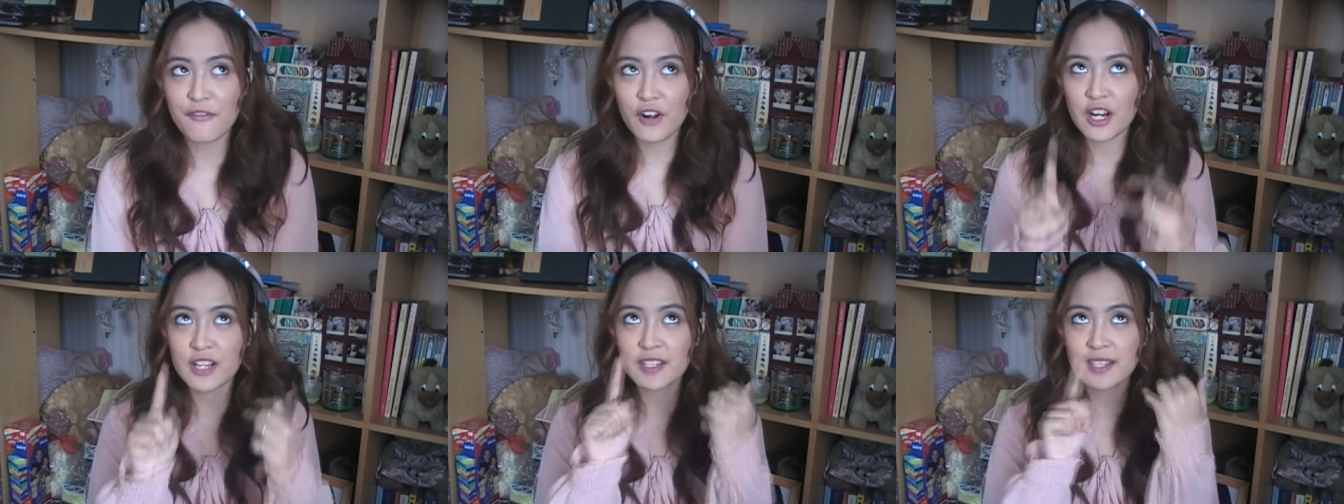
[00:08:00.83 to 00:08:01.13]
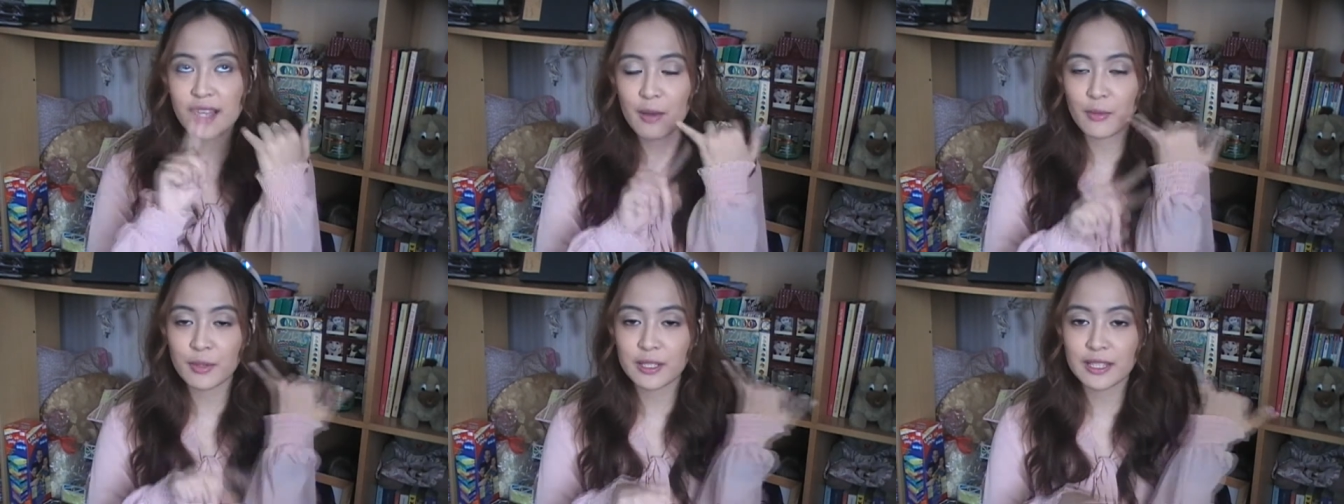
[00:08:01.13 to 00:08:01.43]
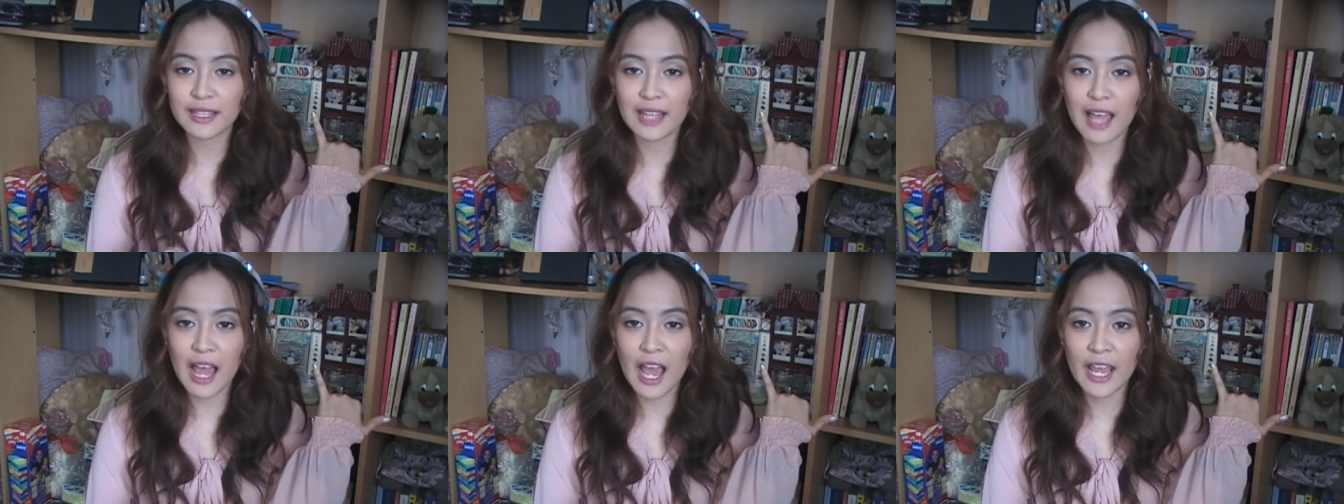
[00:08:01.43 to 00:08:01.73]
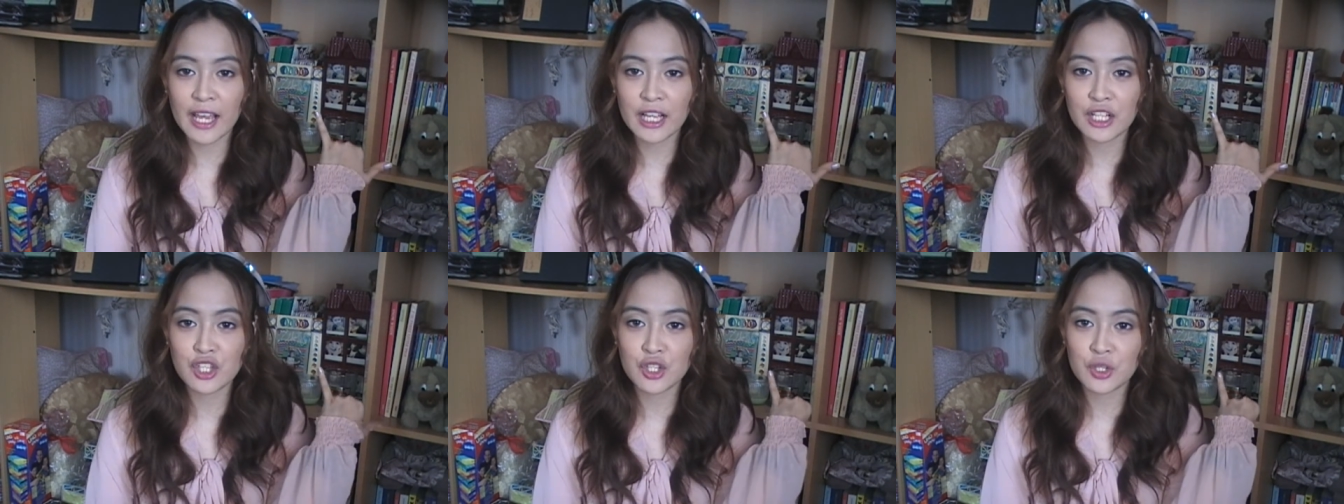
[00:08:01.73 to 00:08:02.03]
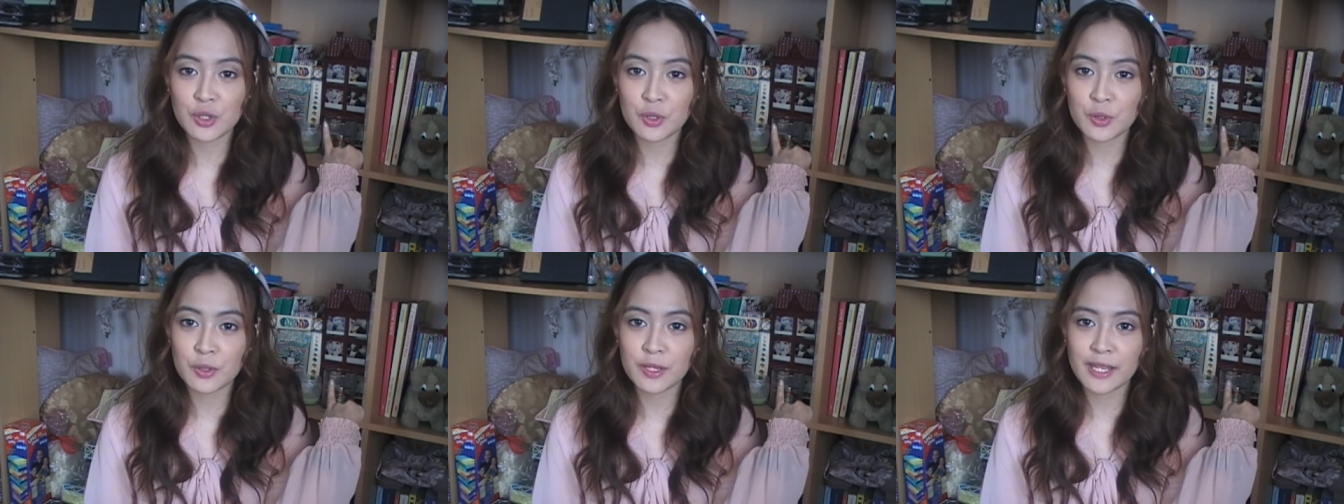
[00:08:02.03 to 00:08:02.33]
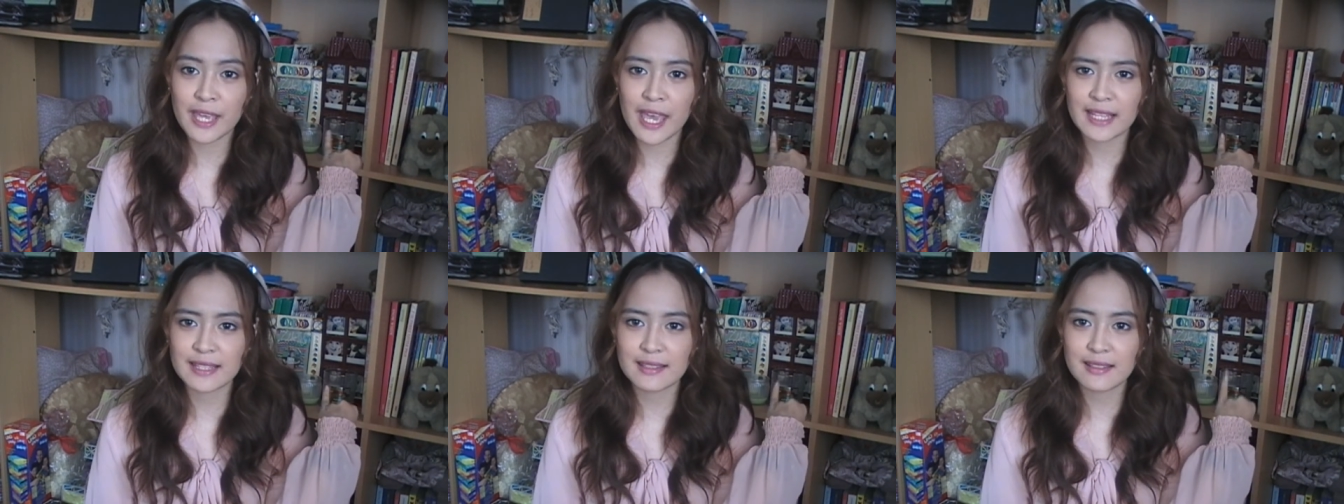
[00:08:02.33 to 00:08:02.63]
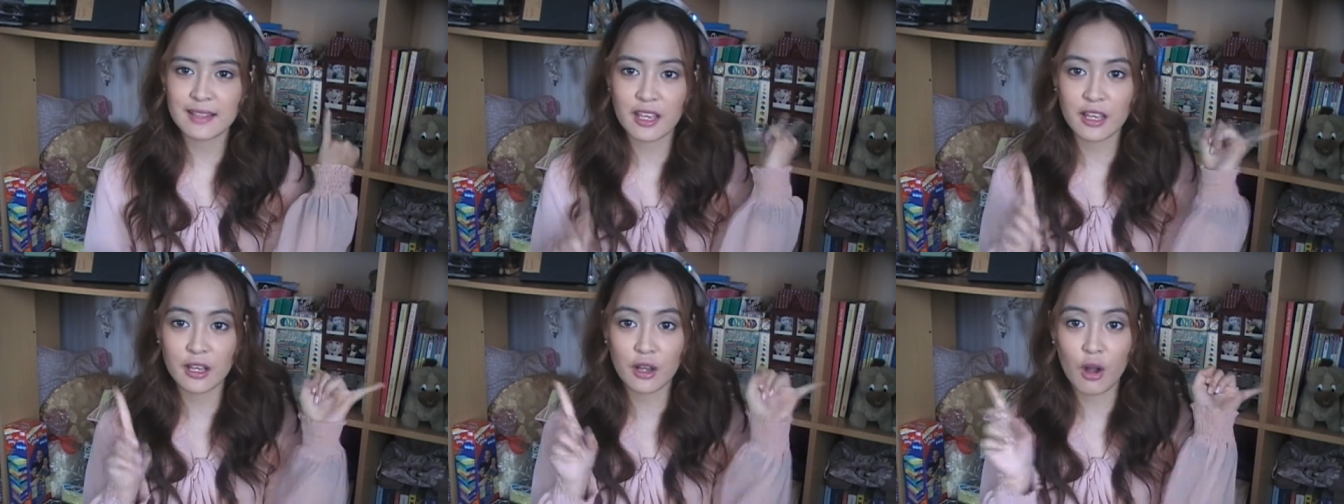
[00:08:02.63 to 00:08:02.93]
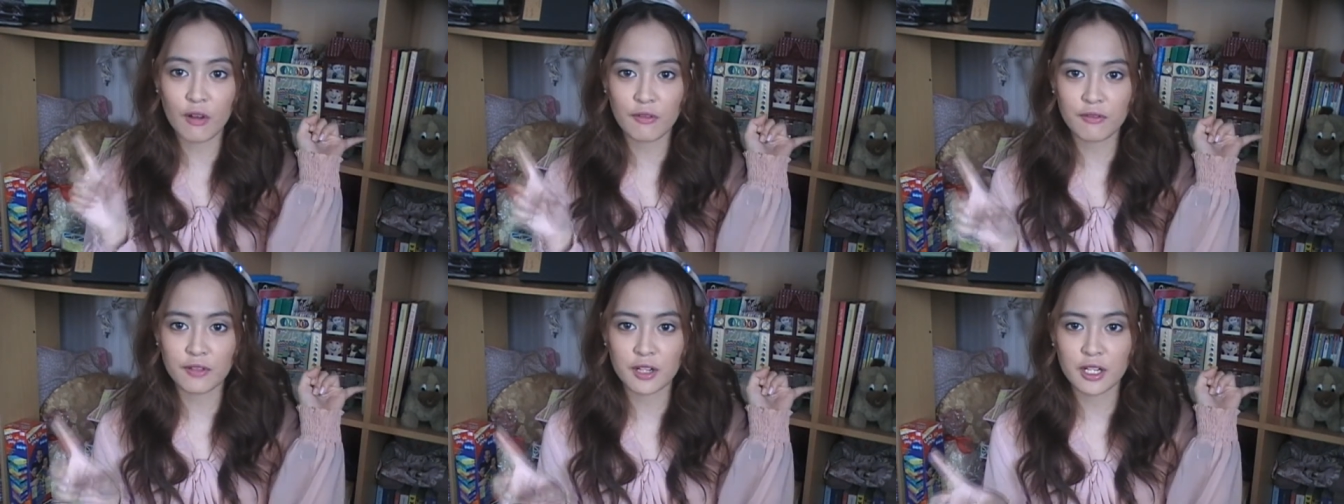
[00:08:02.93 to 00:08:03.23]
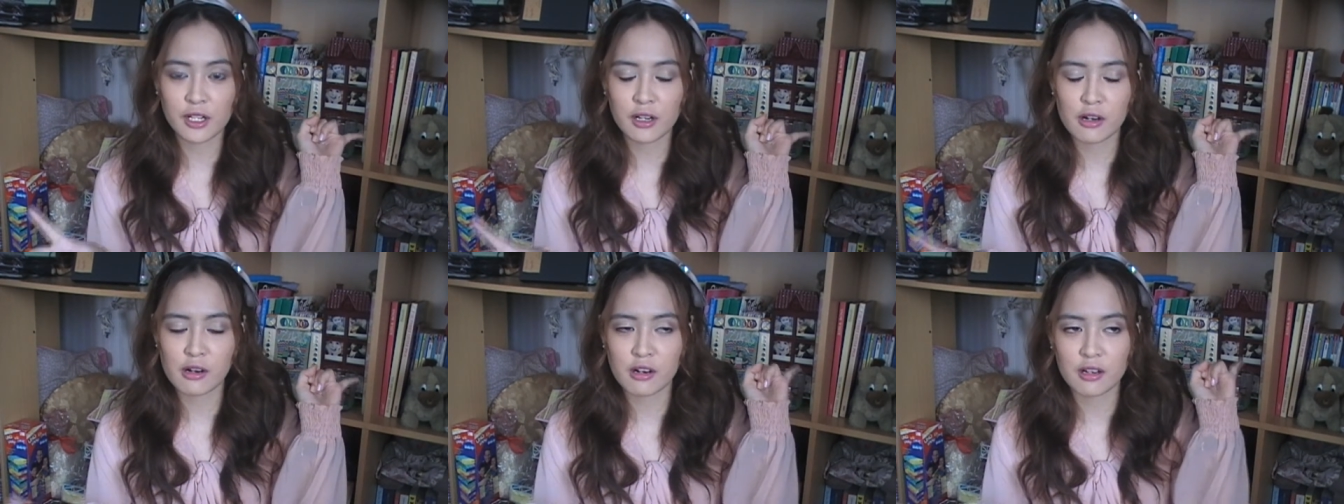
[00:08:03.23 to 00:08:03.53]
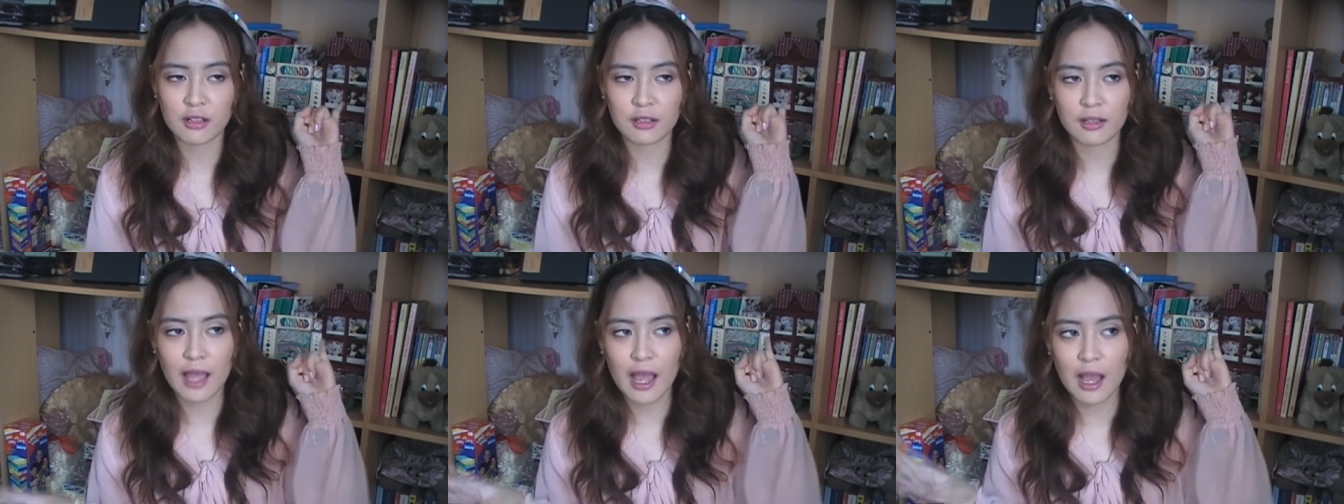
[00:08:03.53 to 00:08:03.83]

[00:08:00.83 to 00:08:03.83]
first I would like to get a CoverGirl